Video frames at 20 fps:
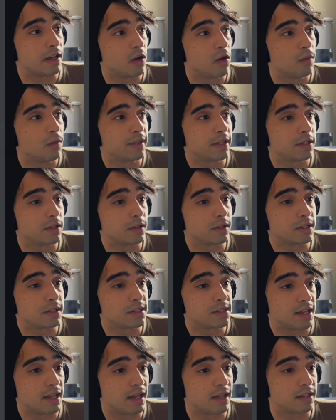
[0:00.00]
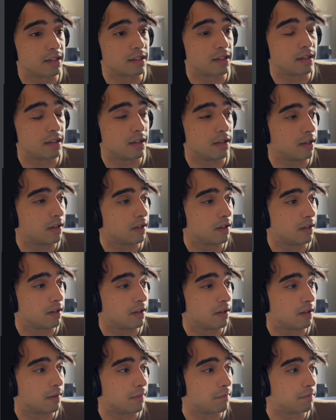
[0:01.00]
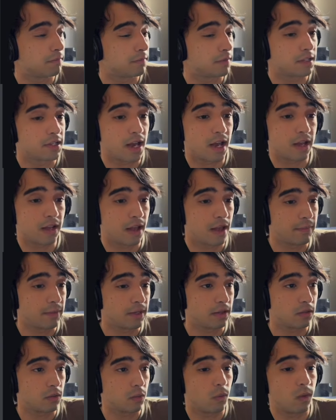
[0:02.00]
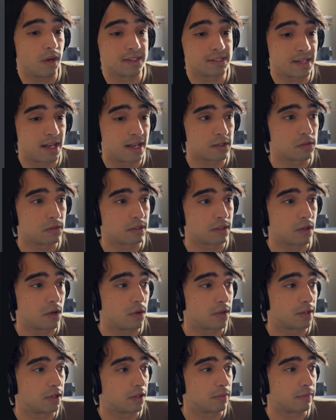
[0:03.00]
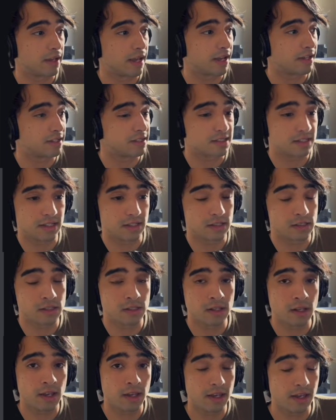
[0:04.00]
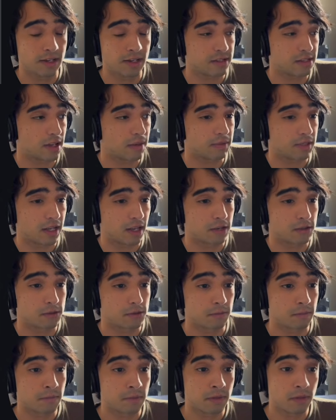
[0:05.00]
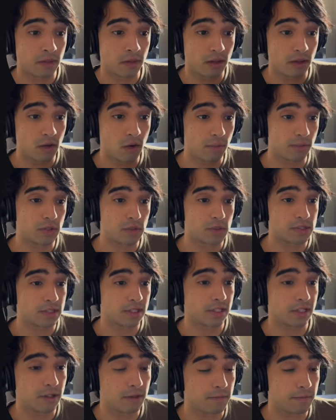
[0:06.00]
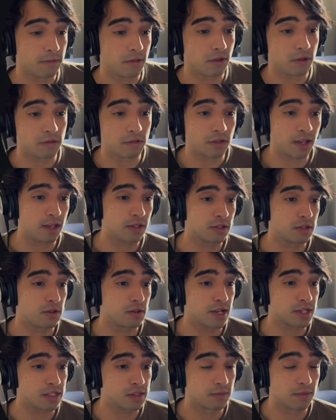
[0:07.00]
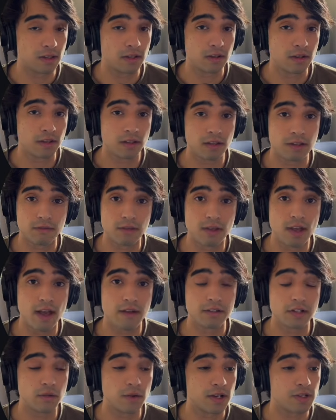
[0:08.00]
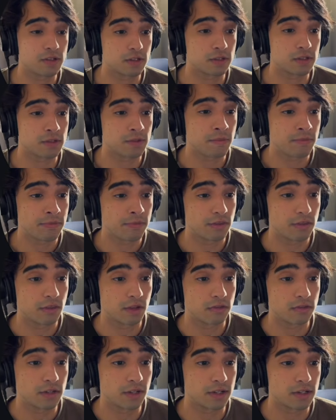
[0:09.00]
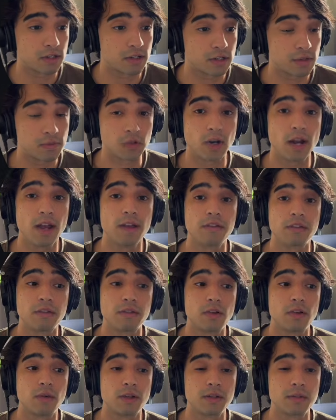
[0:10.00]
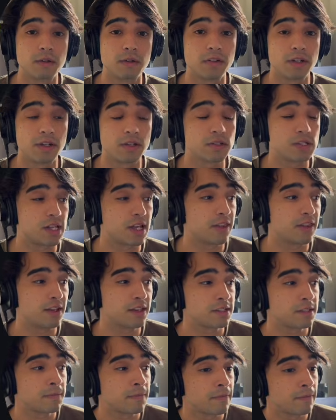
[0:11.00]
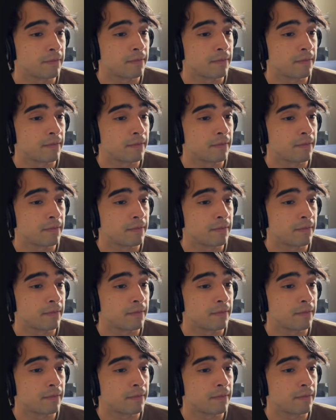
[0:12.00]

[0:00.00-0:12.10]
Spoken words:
I hope that you understand what's actually going on behind the scenes in this application. I hope it was clear. Don't forget to ask me if you have any questions. Don't forget to subscribe if you want more videos like this.